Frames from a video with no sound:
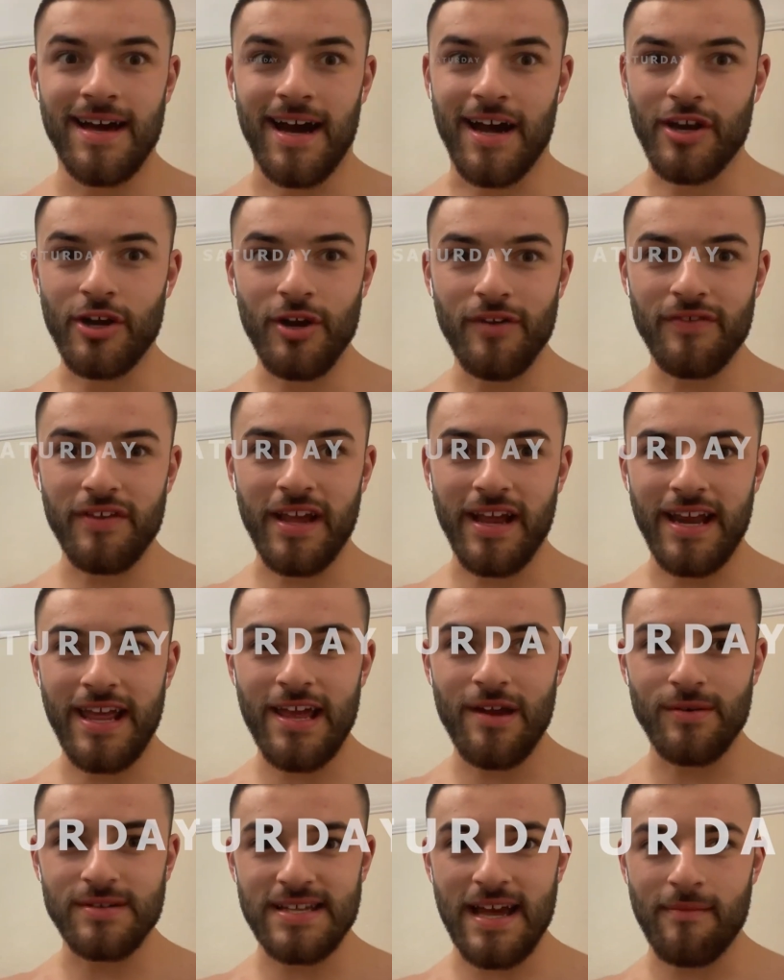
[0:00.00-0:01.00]
I don't know if you can
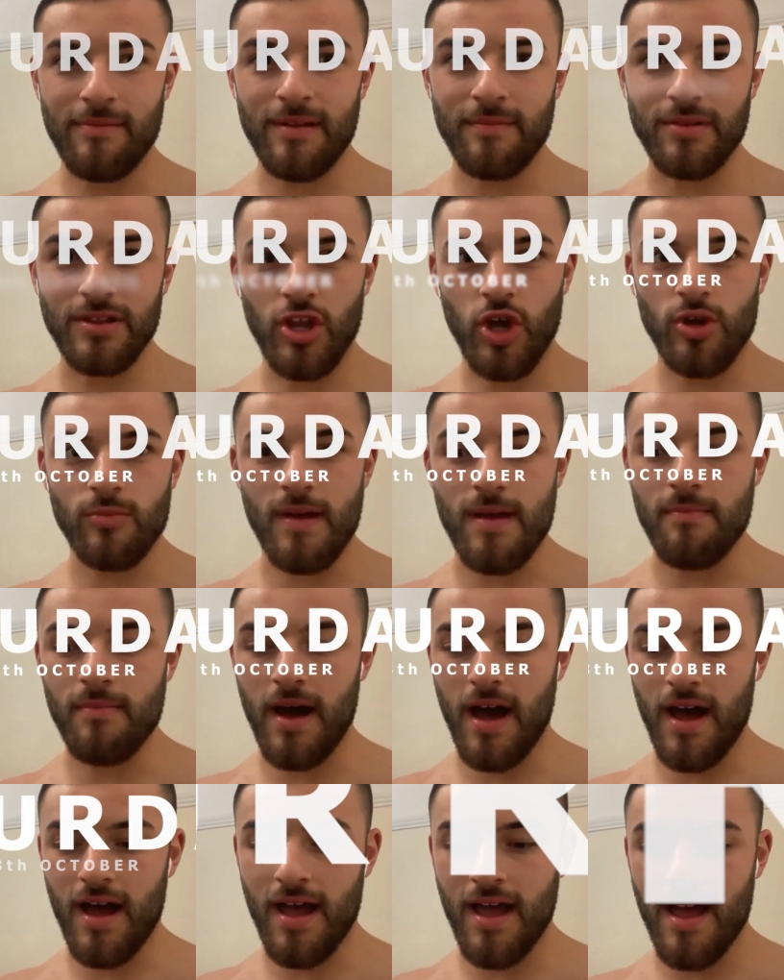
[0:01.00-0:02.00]
hear what's happening below me,
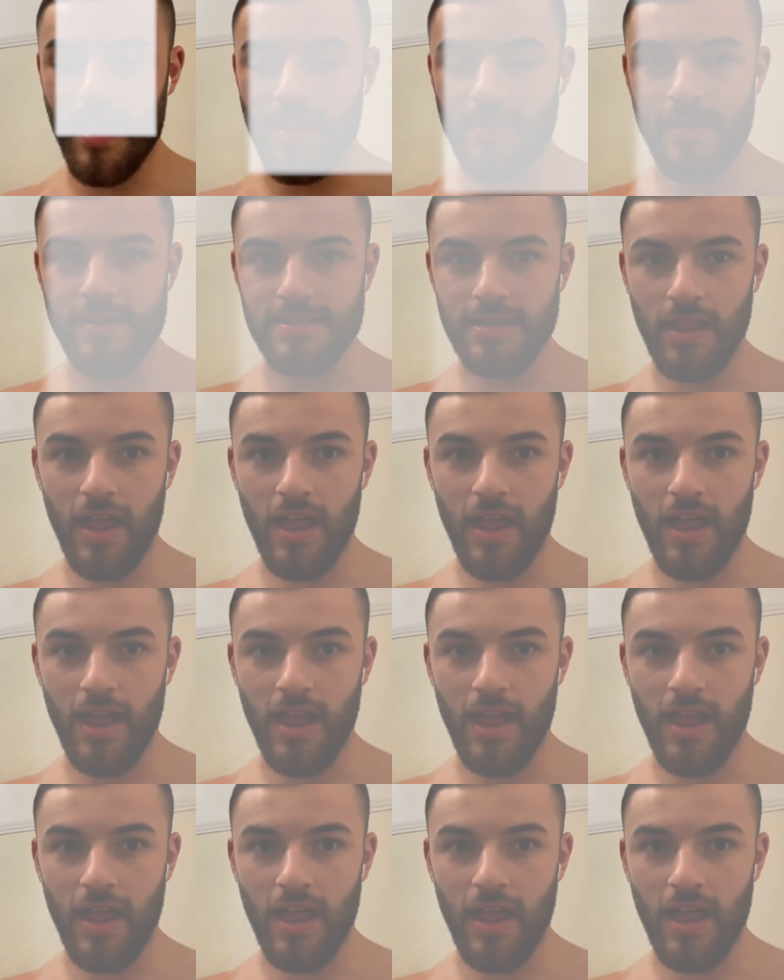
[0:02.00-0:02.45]
but there's a